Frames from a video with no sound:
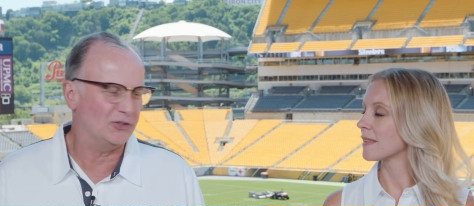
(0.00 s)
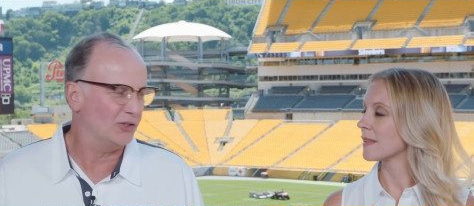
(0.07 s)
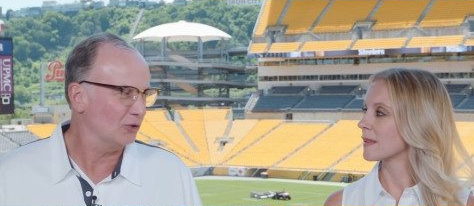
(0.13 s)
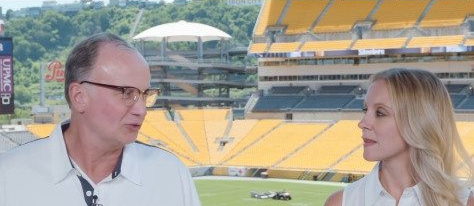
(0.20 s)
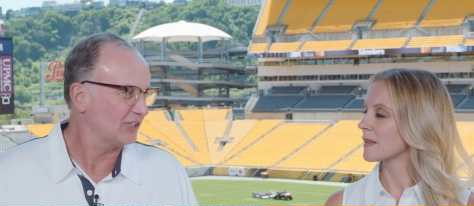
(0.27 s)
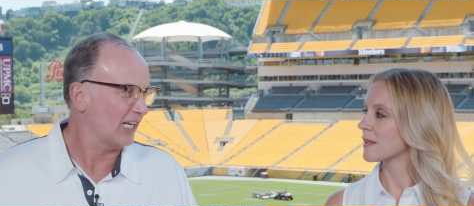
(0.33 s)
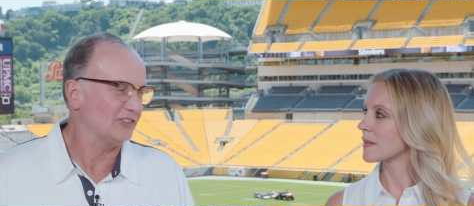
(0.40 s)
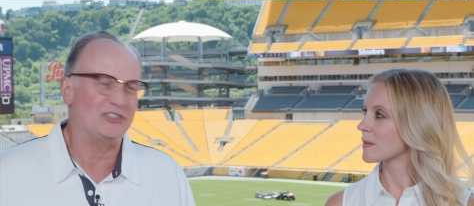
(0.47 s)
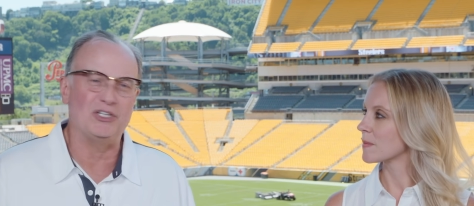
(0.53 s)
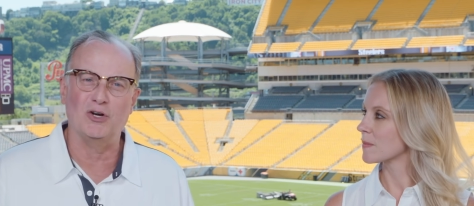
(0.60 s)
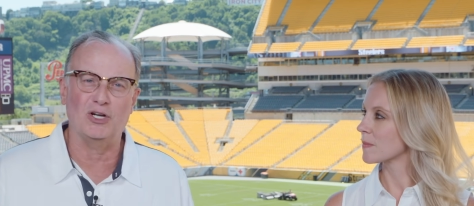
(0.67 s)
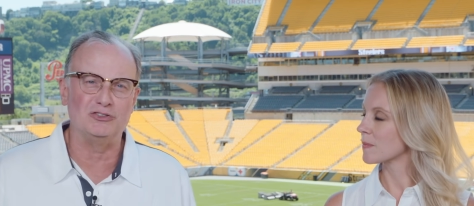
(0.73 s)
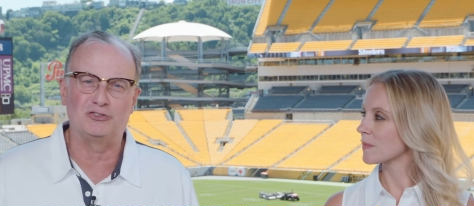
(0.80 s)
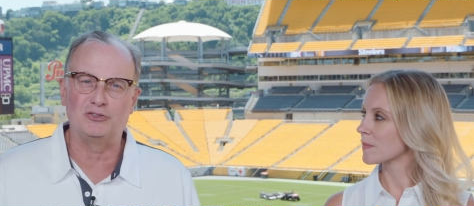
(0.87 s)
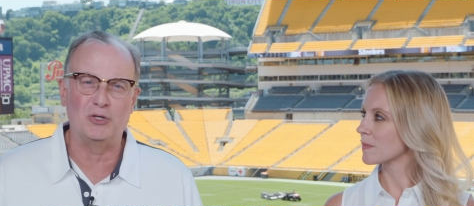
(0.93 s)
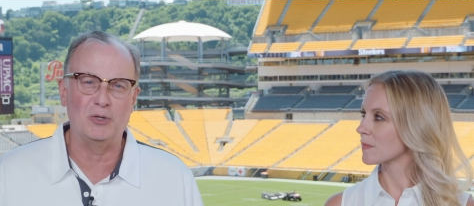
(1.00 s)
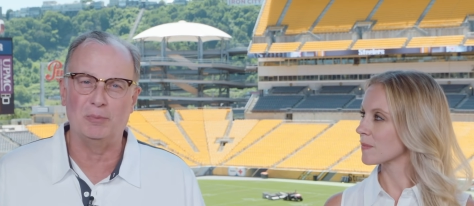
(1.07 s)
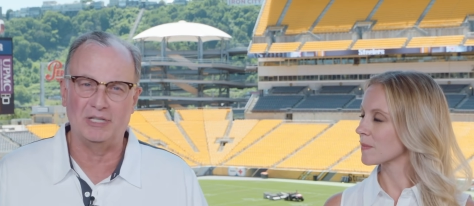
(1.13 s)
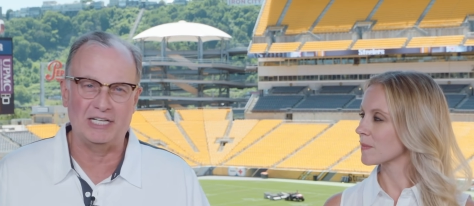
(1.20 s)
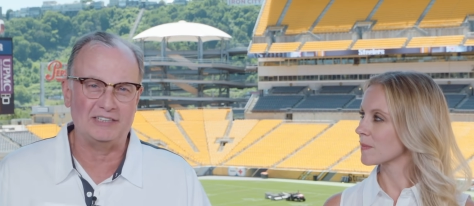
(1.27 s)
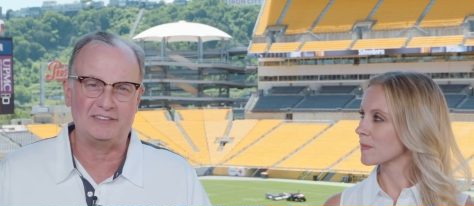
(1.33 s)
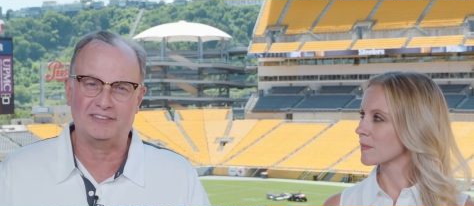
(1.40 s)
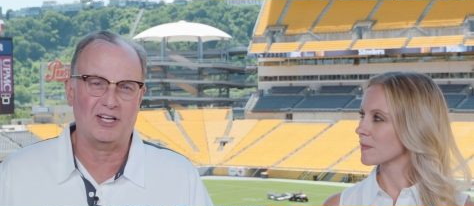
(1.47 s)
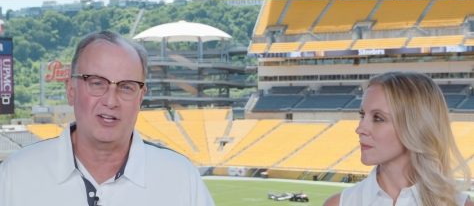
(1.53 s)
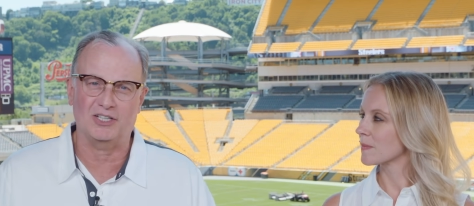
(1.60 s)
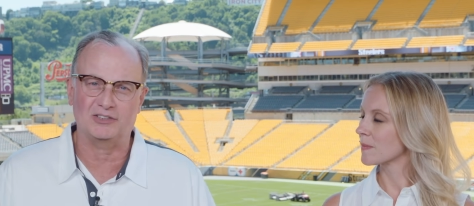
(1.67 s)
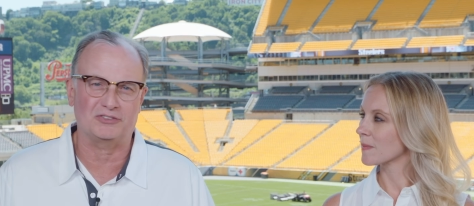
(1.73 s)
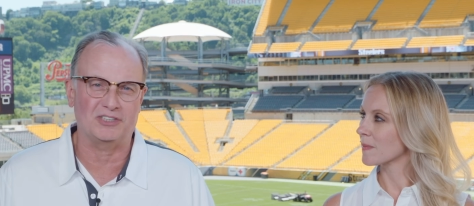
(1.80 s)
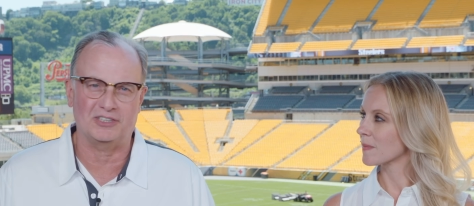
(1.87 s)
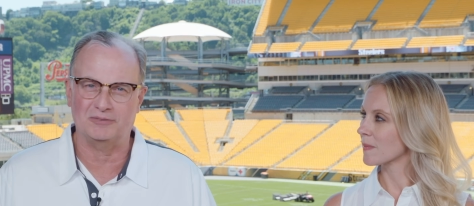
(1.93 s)
Speaker 1: those guys get on Zoom and they tell
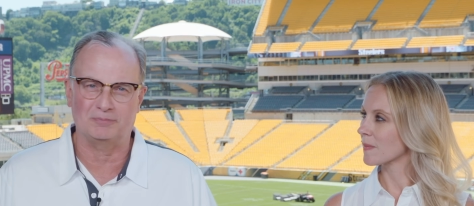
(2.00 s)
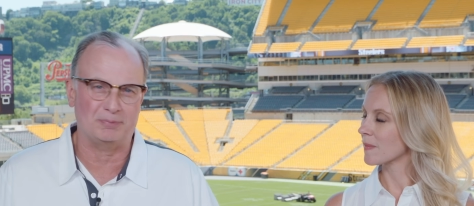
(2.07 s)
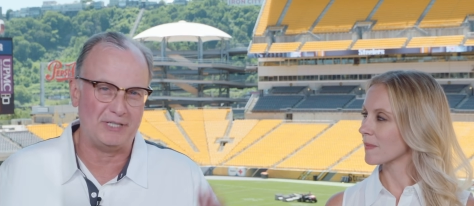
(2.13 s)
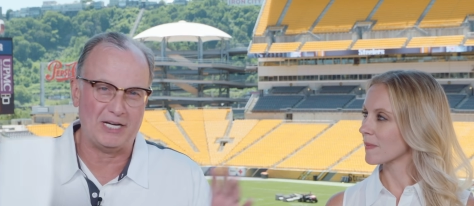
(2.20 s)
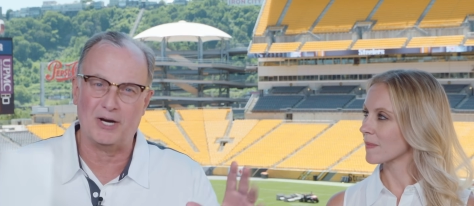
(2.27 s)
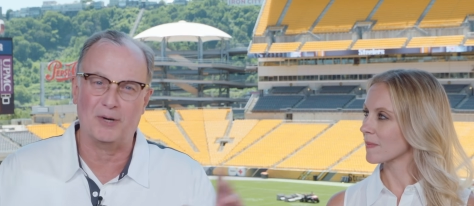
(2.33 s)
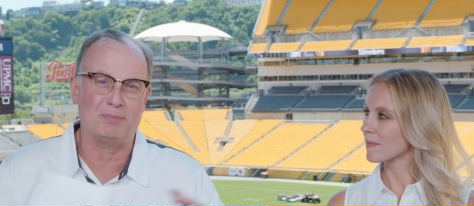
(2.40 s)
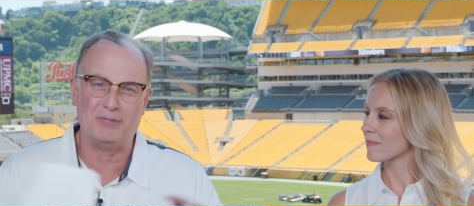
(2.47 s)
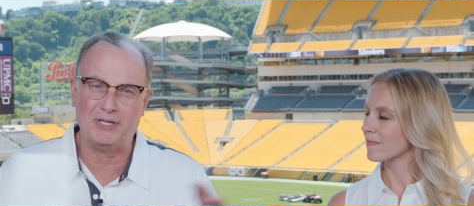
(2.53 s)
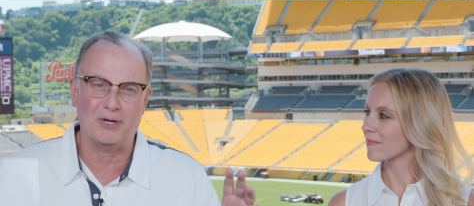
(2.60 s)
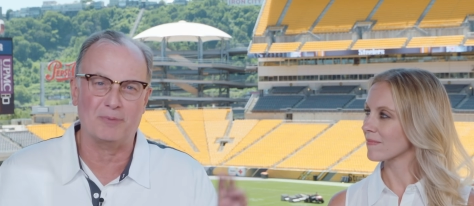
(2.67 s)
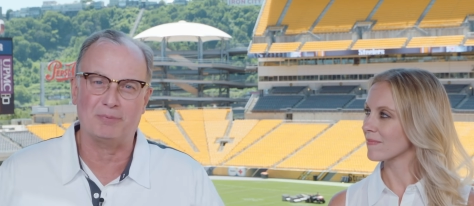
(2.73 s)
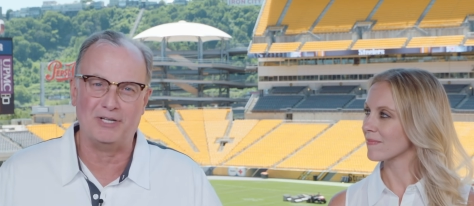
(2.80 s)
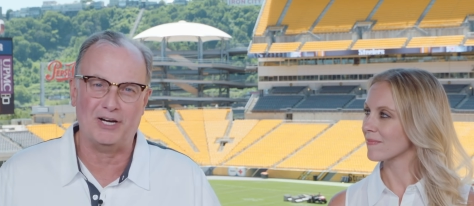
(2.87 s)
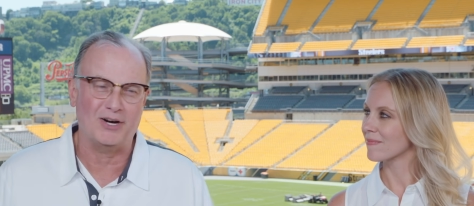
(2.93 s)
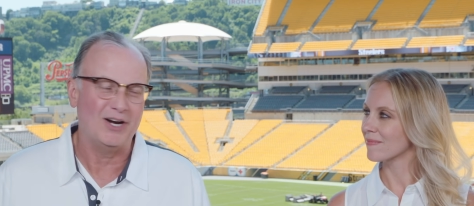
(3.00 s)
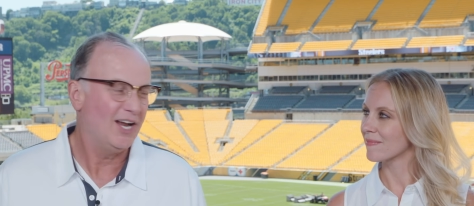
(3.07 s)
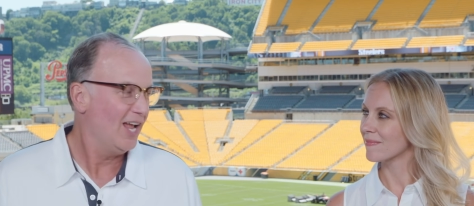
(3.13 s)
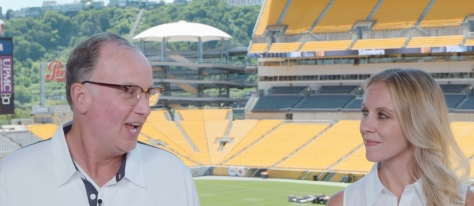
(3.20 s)
us, uh, Pierre, Pierre, Pierre.